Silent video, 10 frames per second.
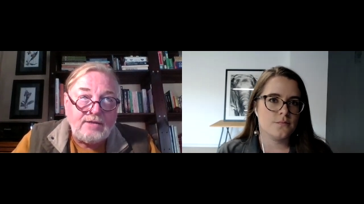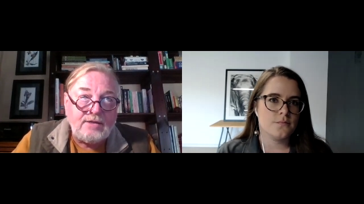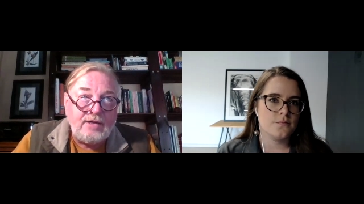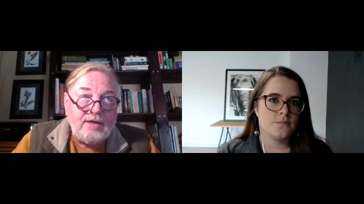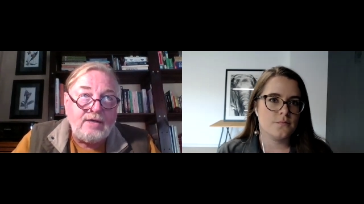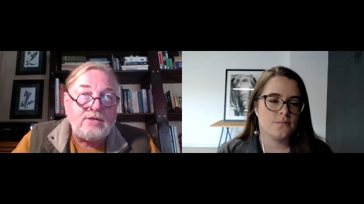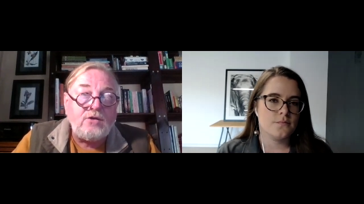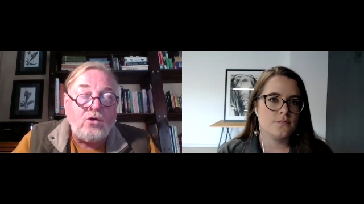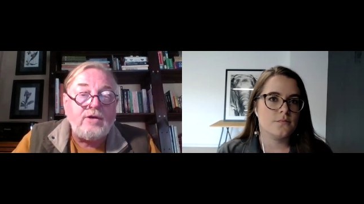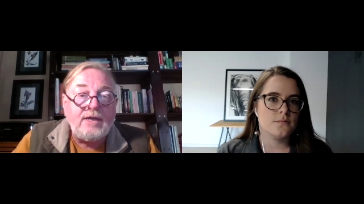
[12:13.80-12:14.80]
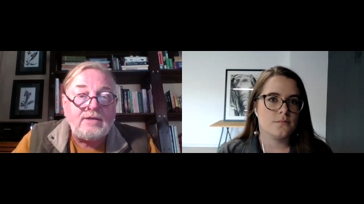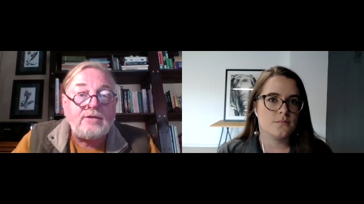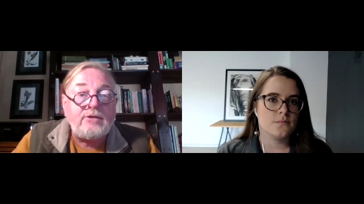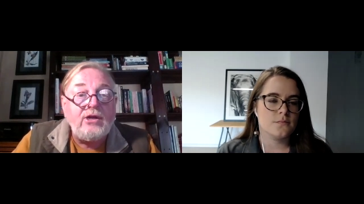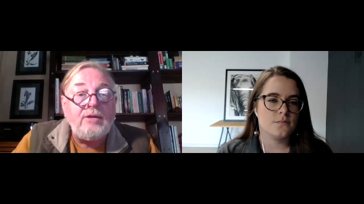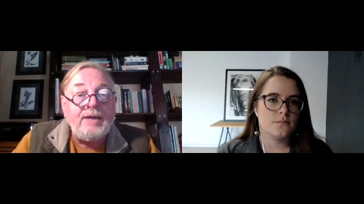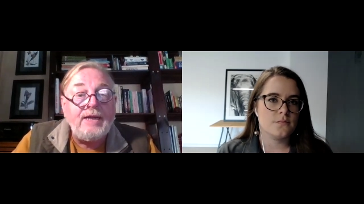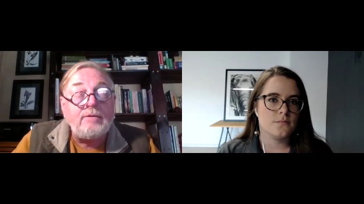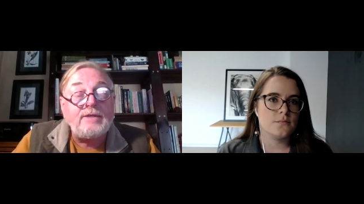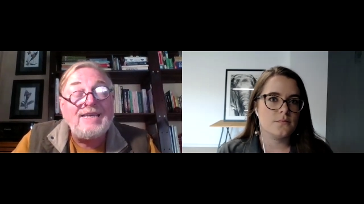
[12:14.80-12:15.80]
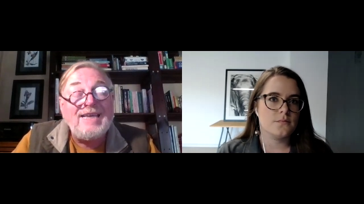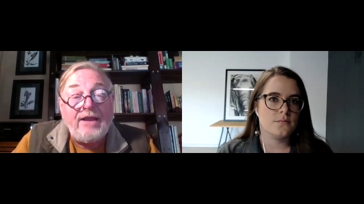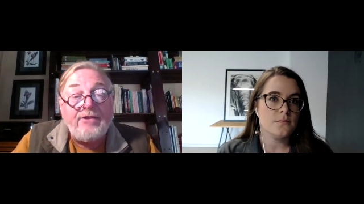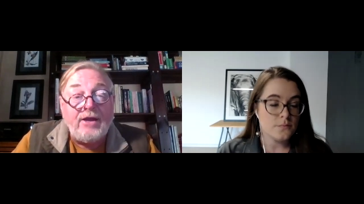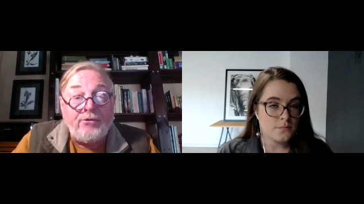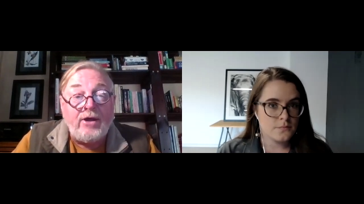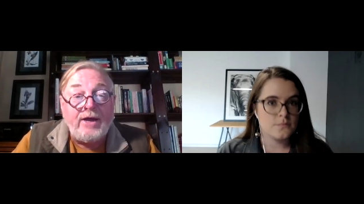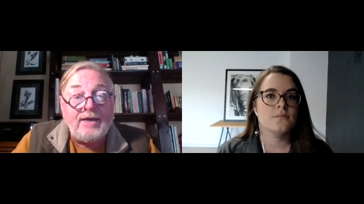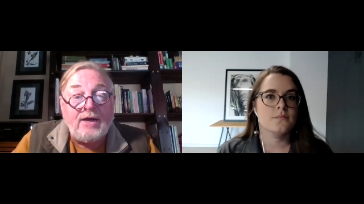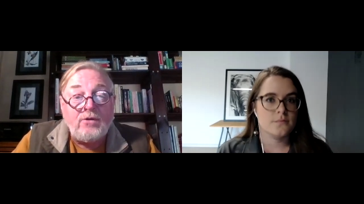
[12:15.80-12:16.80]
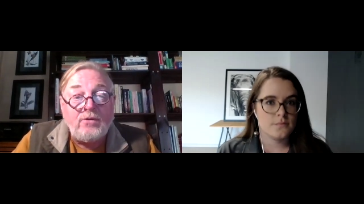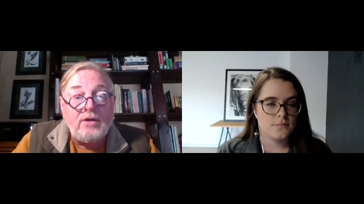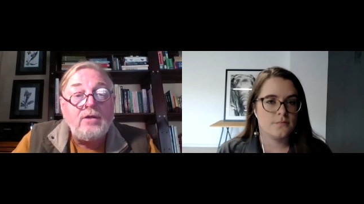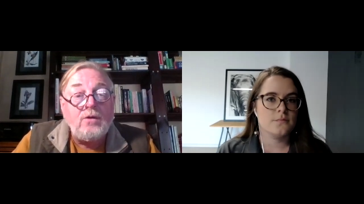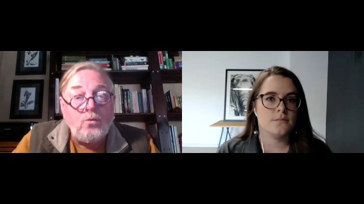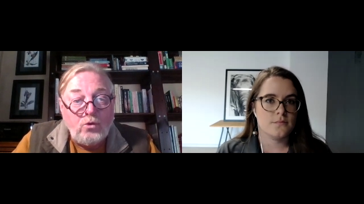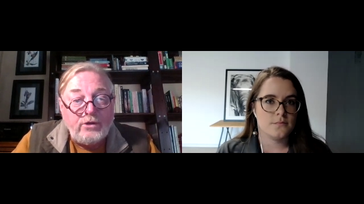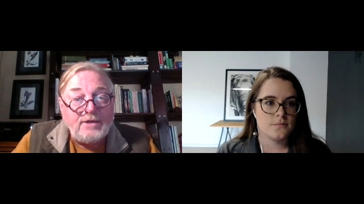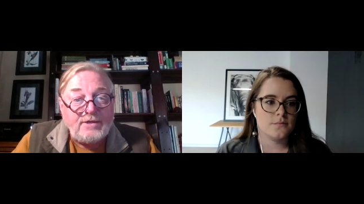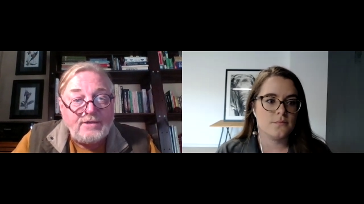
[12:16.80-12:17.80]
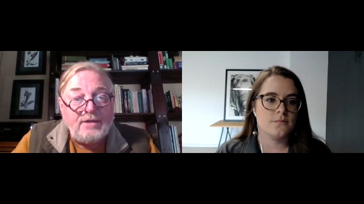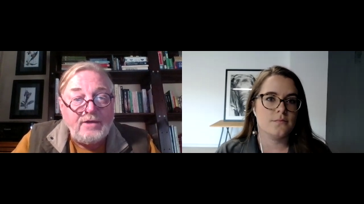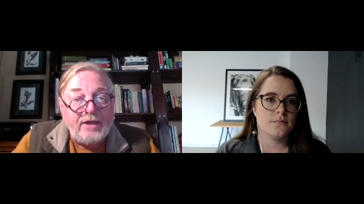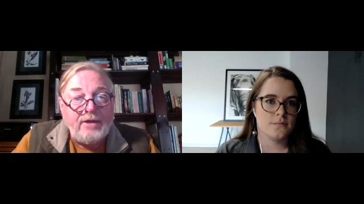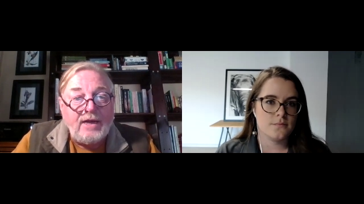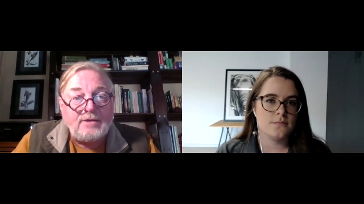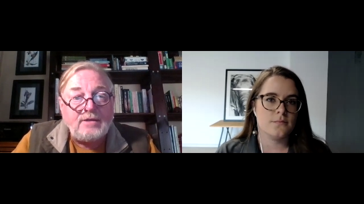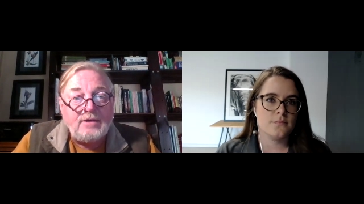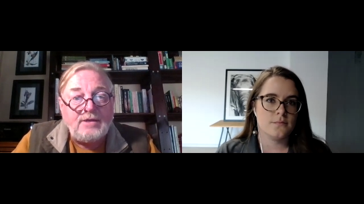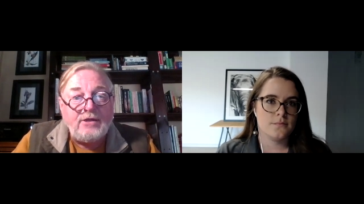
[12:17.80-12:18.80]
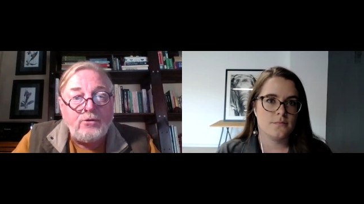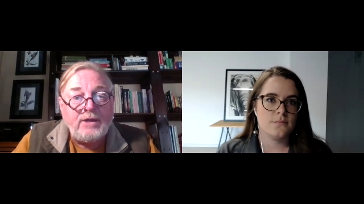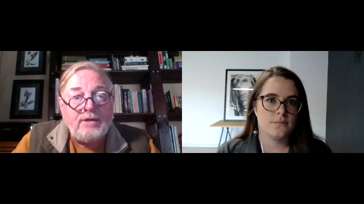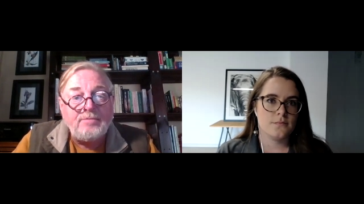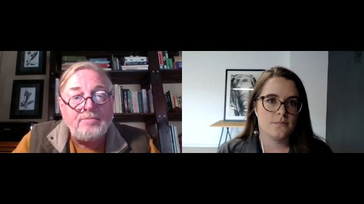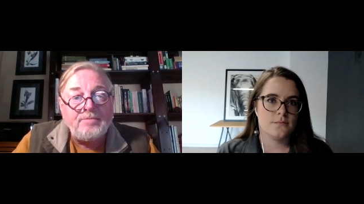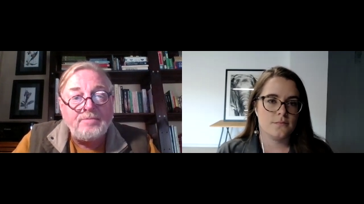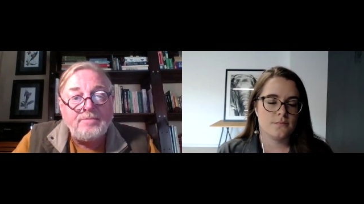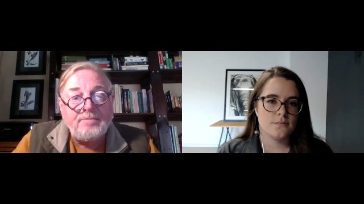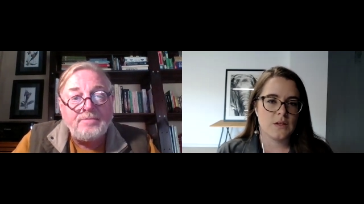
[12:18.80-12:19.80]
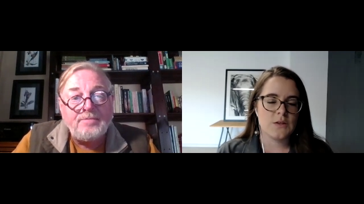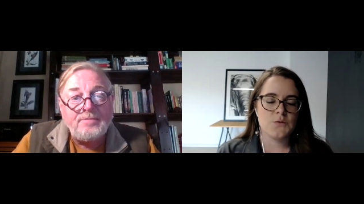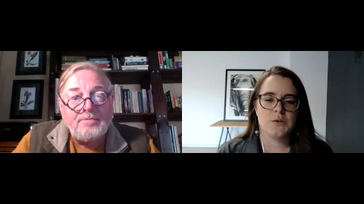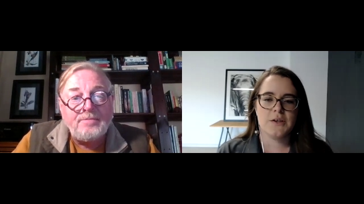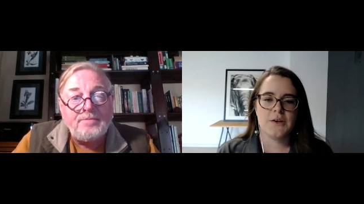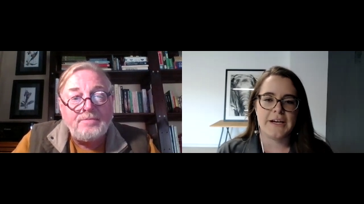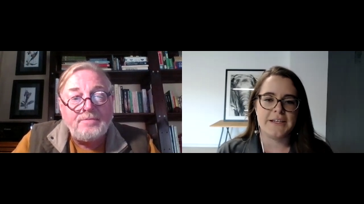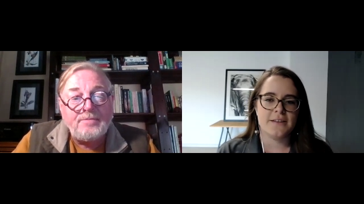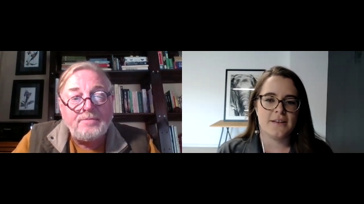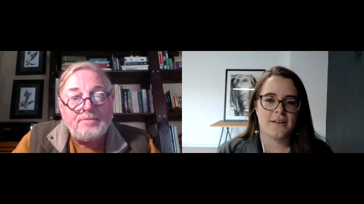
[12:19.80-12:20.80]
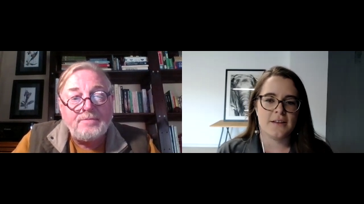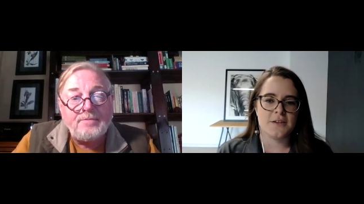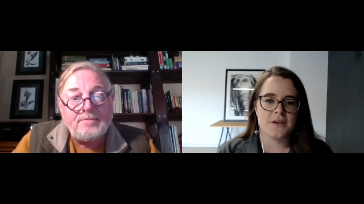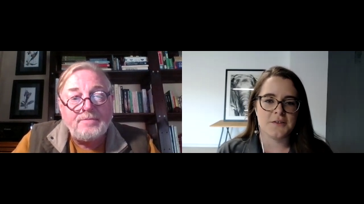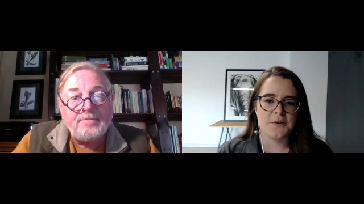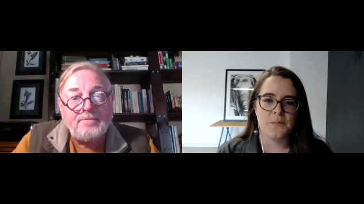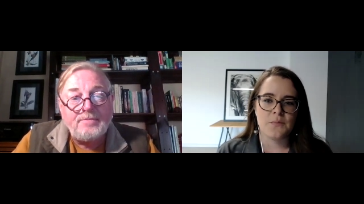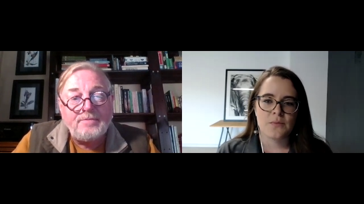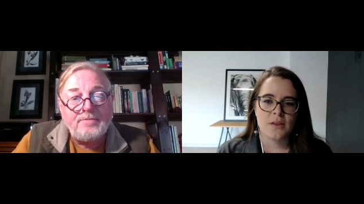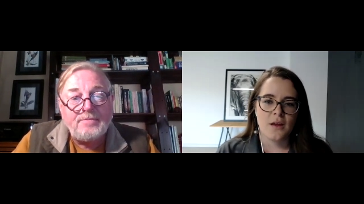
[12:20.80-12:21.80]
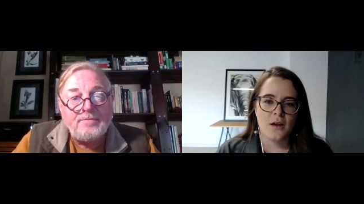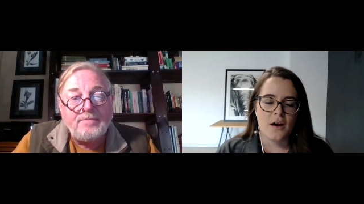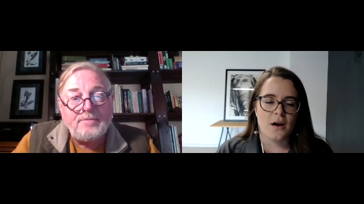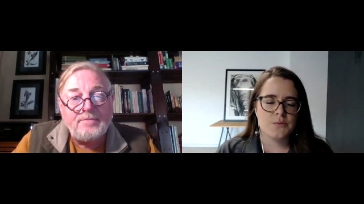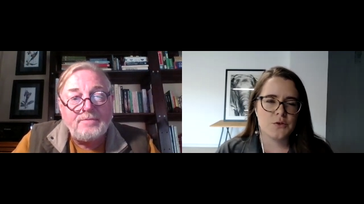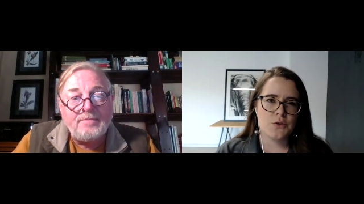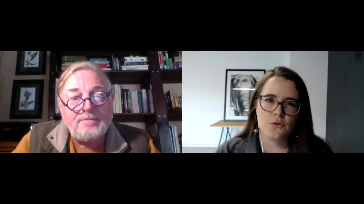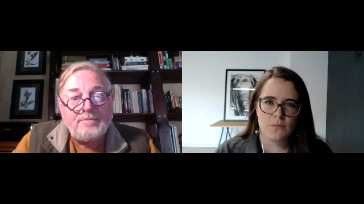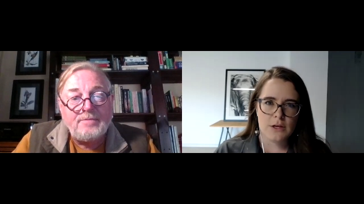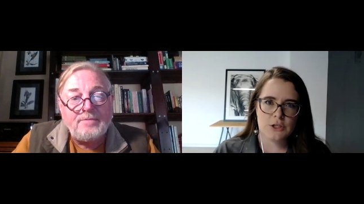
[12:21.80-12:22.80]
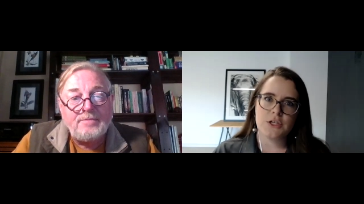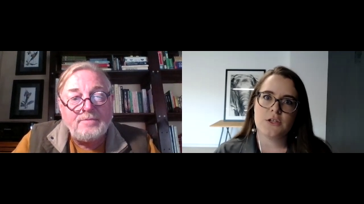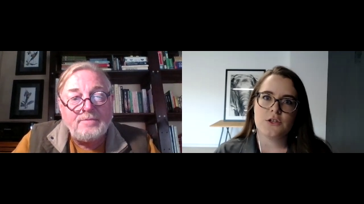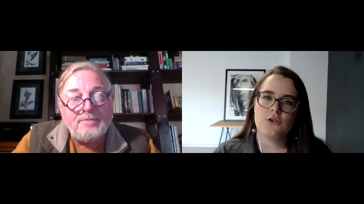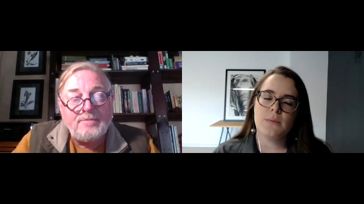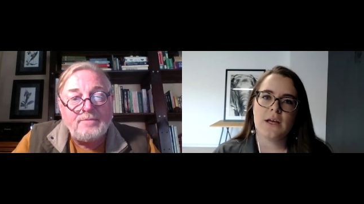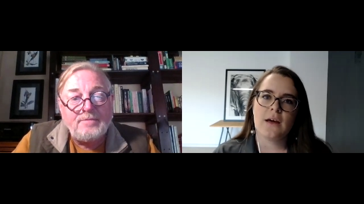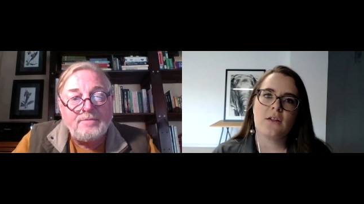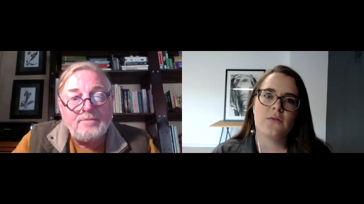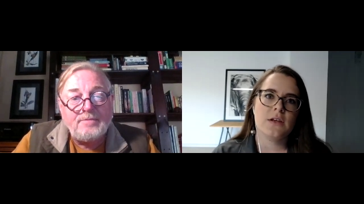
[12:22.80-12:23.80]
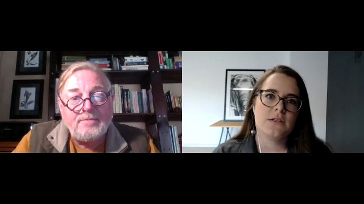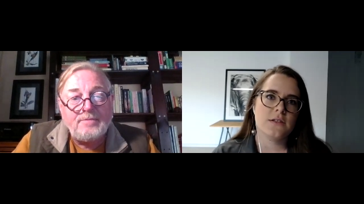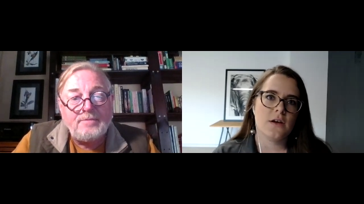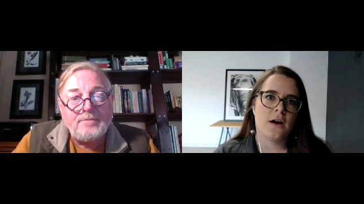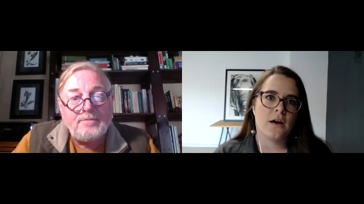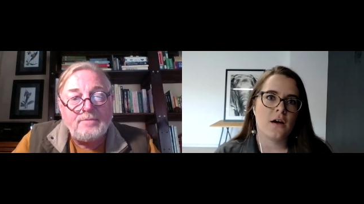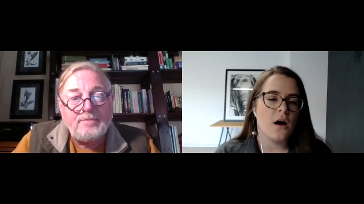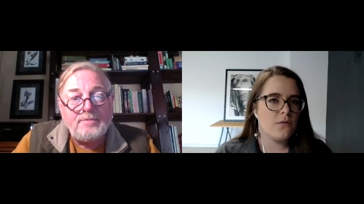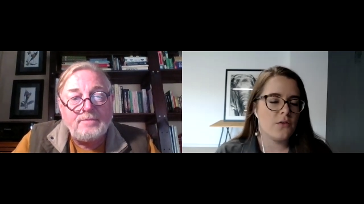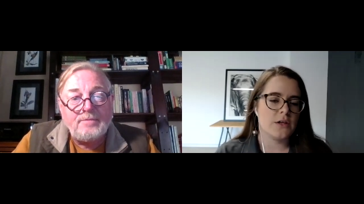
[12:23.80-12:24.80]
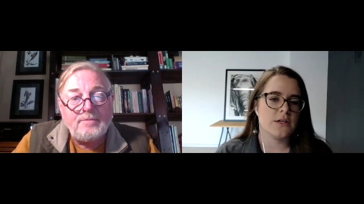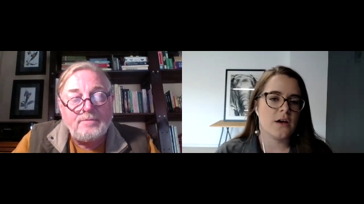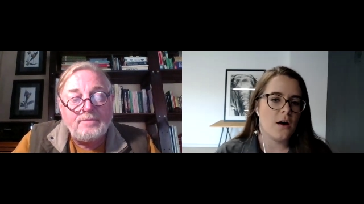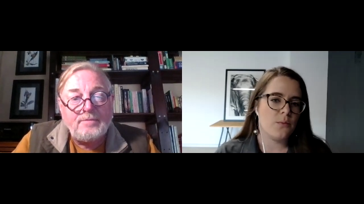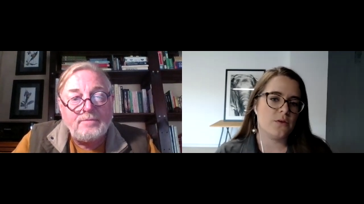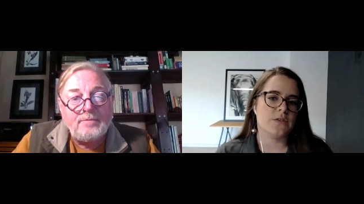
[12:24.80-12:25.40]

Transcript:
Speaker 1: and us not necessarily being able to get there right now, work is still nonetheless continuing.
Speaker 2: That's really great. That's awesome. So you mentioned human-elephant conflict a couple of